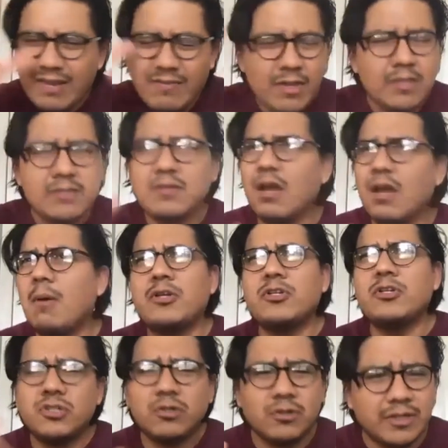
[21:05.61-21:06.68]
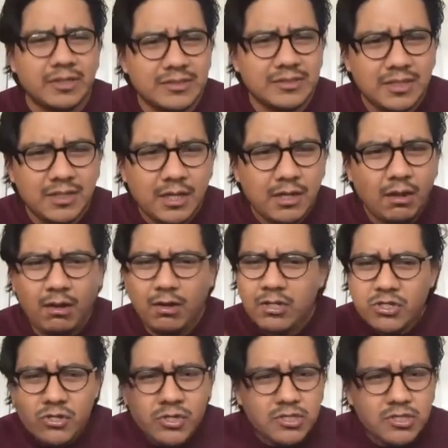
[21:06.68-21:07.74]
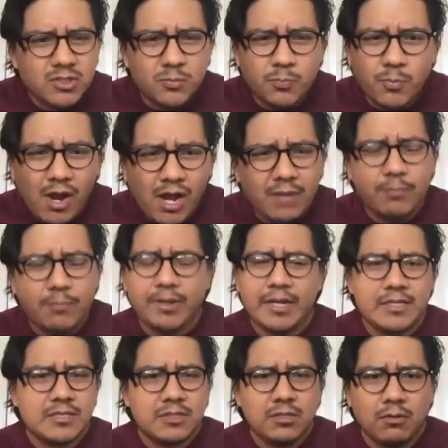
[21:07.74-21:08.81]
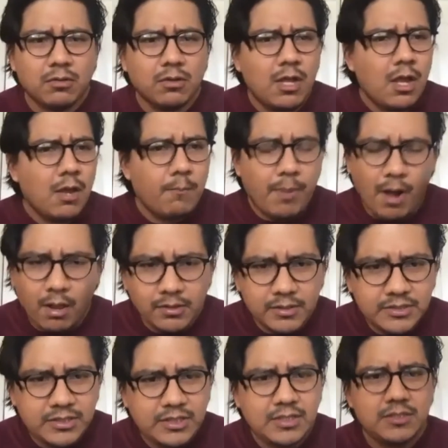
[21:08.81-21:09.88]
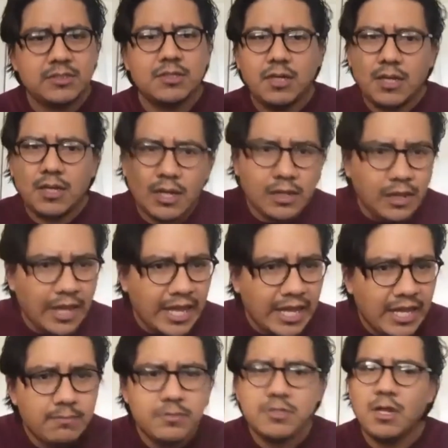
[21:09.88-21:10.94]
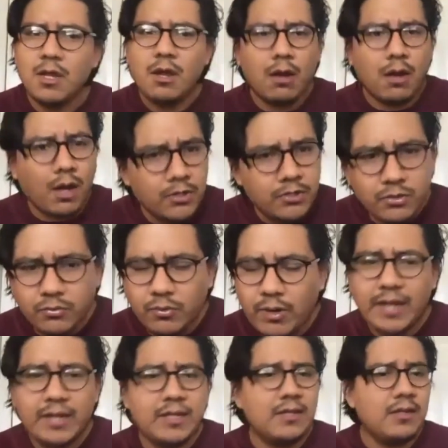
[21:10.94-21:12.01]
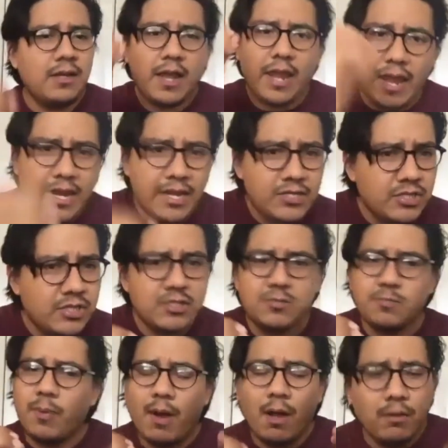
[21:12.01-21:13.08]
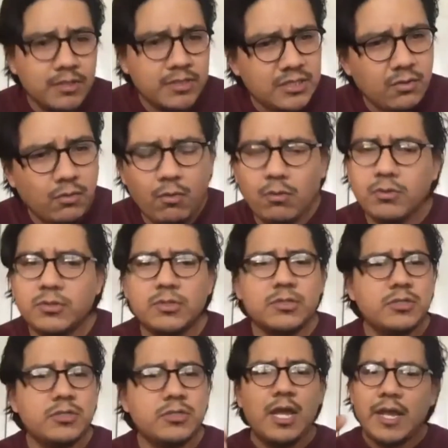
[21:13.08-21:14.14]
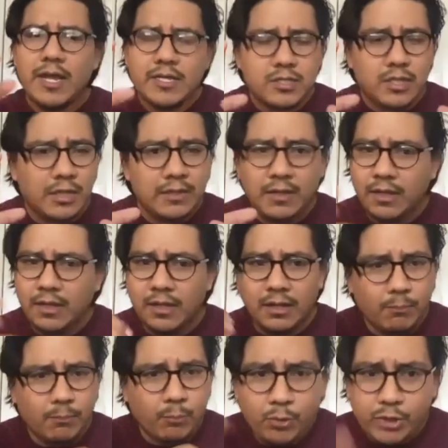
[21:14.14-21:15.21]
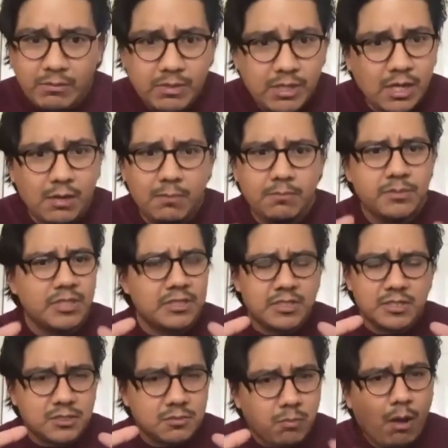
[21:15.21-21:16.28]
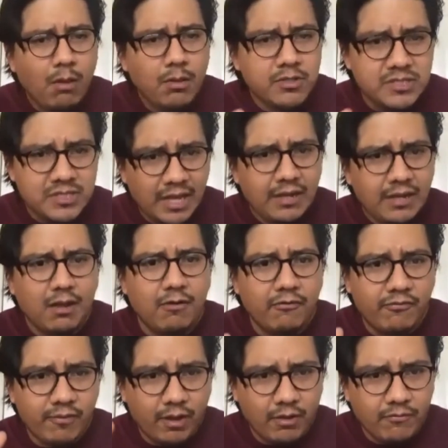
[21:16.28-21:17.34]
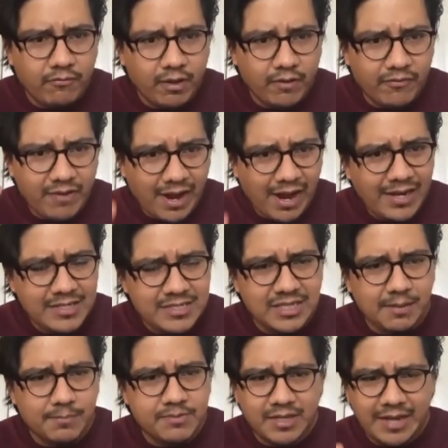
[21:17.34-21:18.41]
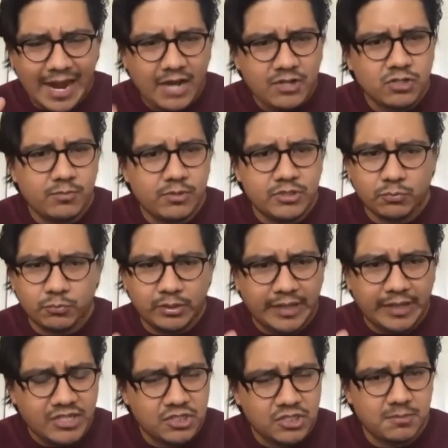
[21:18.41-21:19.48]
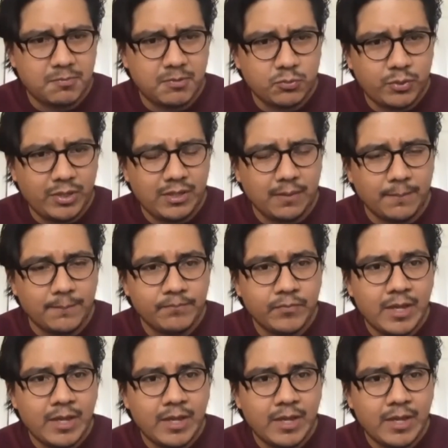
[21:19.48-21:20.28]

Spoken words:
Even let's talk about insurance. Oh, insurance is such broad, but it's still policies, claims, underwriting, agents, policyholders, it's in the premiums. It's a small set of concepts and attributes and relationships between them.